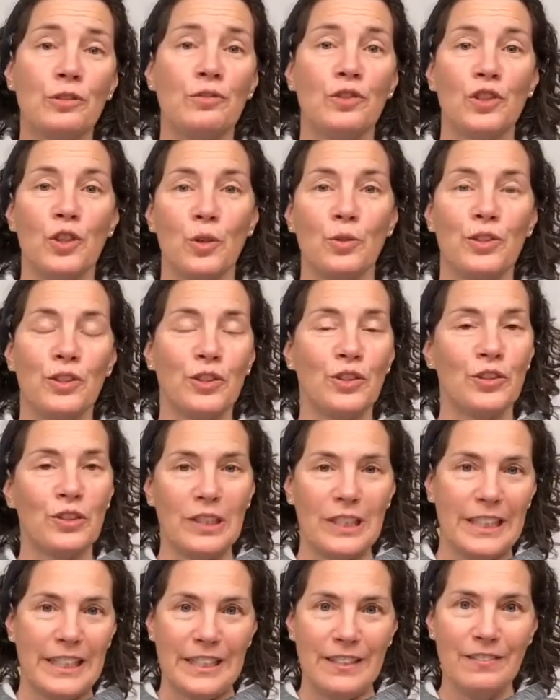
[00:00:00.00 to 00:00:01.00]
chosen your
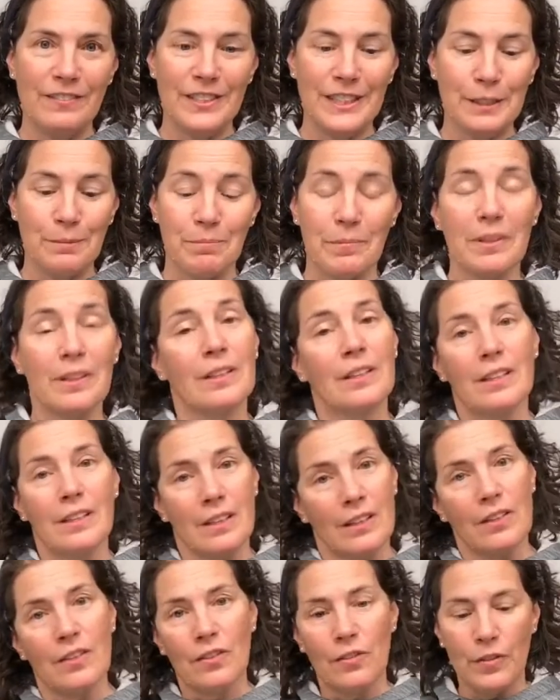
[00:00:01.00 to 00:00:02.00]
leaves,
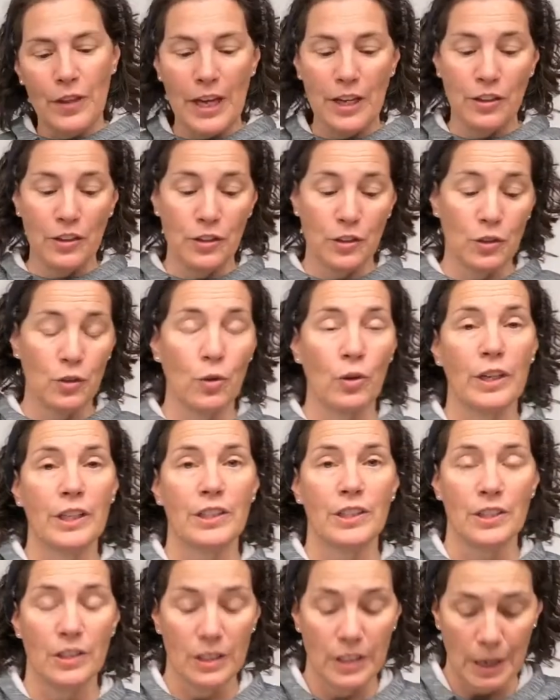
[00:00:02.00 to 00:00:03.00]
then you're going
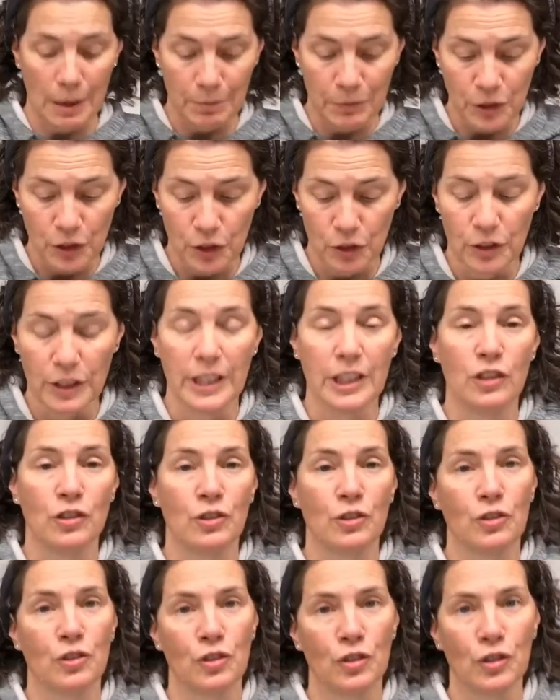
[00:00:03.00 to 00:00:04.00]
to come to your nature
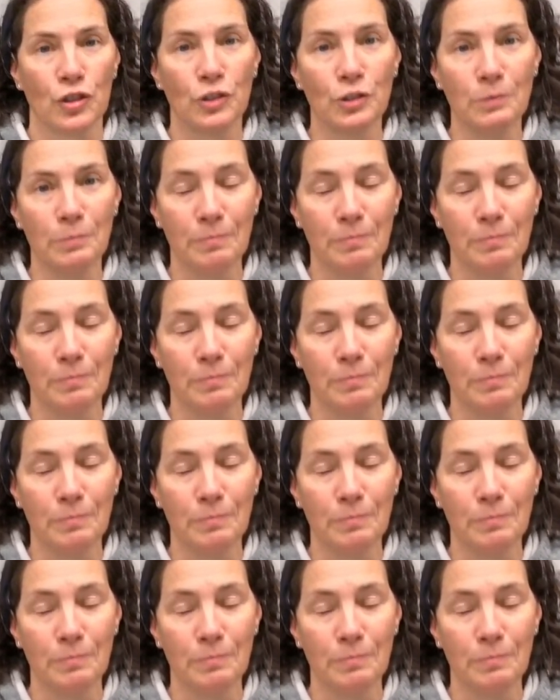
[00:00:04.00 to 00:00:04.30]
journal,